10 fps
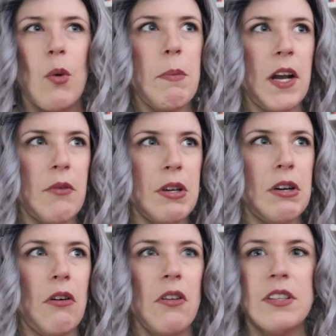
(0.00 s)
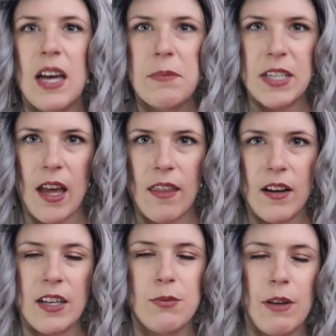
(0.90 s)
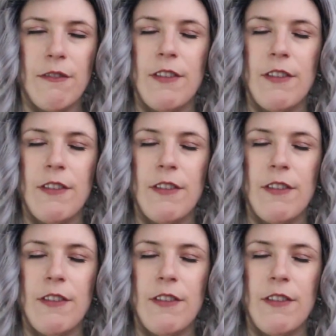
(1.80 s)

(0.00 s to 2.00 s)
We buddy read all the time together because we have